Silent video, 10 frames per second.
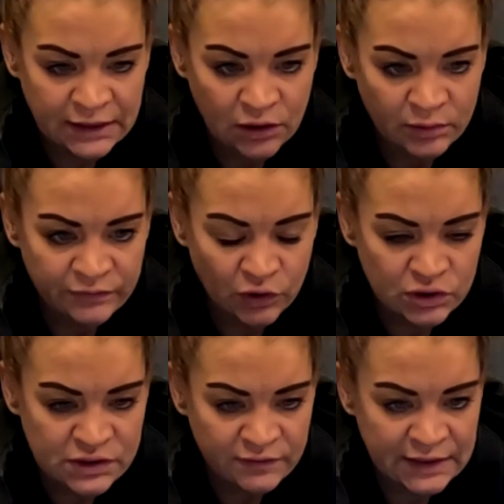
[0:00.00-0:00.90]
no
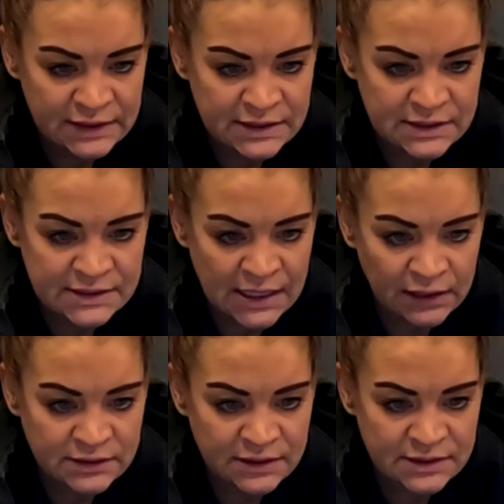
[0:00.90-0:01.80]
advisories, it's
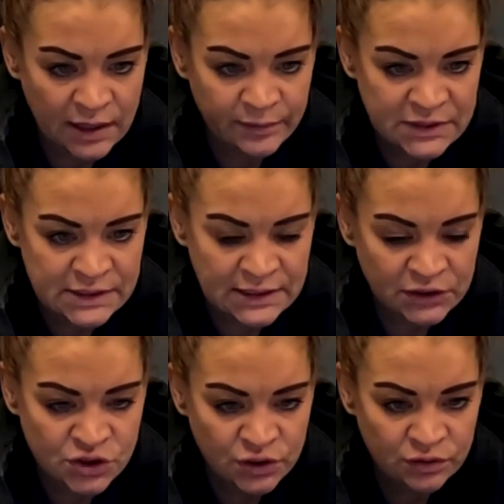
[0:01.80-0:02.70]
tax exempt, it's had
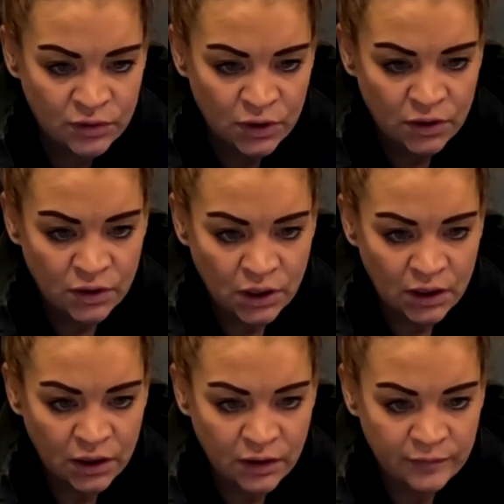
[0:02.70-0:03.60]
2
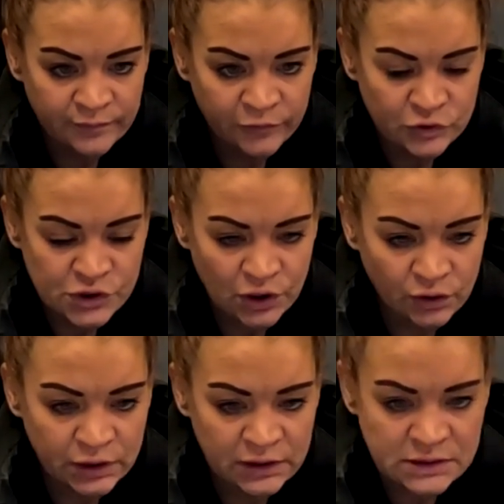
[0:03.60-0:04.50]
front
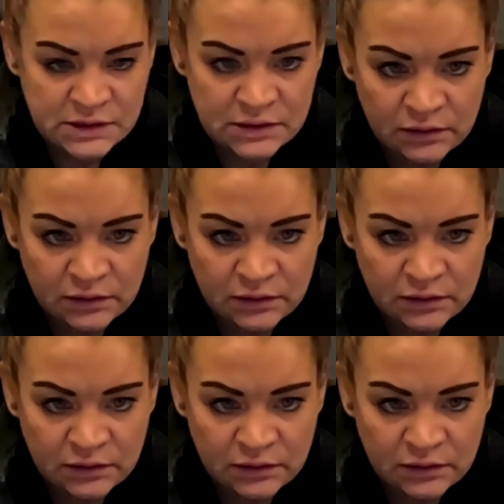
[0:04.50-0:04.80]
tyres.